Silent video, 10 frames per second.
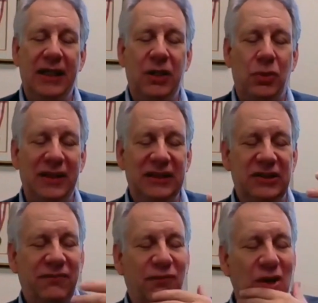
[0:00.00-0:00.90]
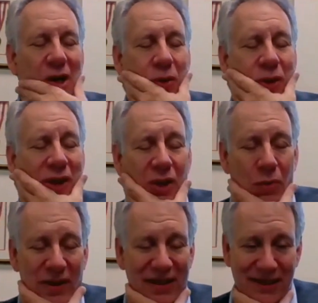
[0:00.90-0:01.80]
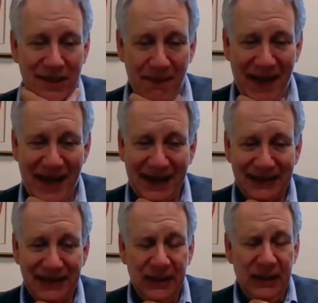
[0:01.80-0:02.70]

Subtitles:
increase flow with demand.